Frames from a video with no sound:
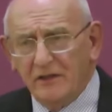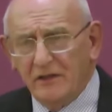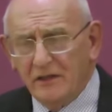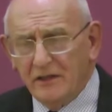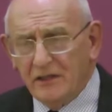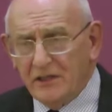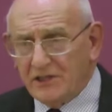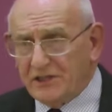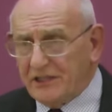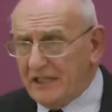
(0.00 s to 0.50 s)

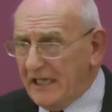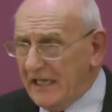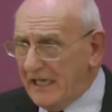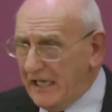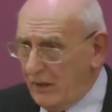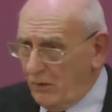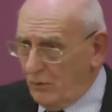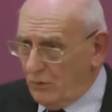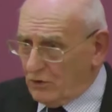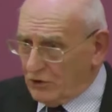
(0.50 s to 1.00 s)
You see, he
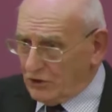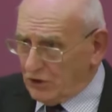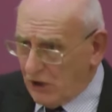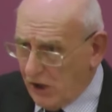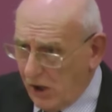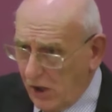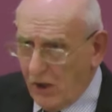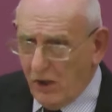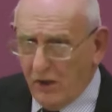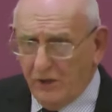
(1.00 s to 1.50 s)
was
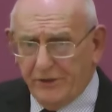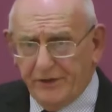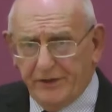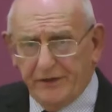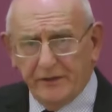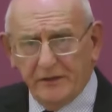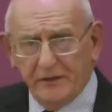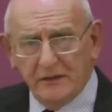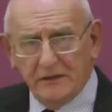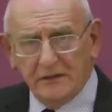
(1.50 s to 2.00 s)
God
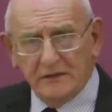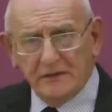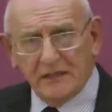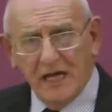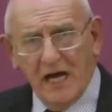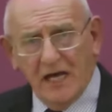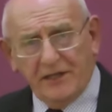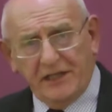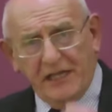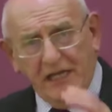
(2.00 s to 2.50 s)

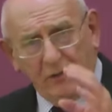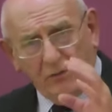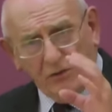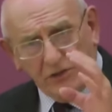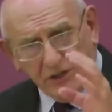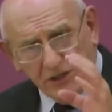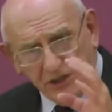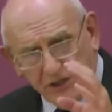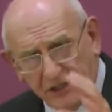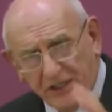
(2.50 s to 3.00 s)
and he was
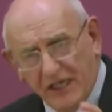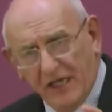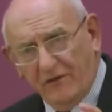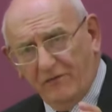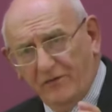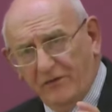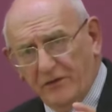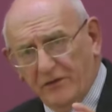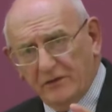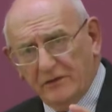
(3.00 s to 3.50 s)
the
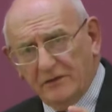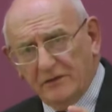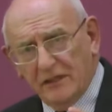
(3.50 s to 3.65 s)
Savior.